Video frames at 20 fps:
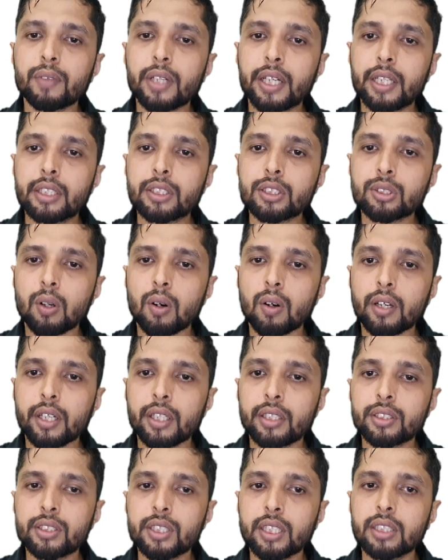any stock
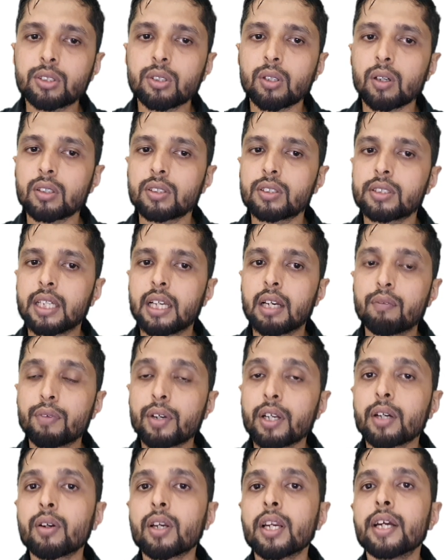exchange or
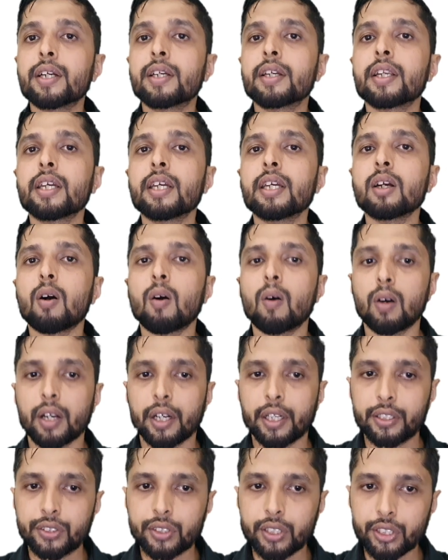self-regulatory
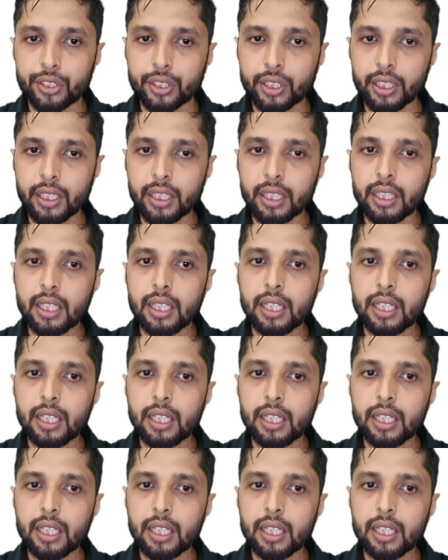organization,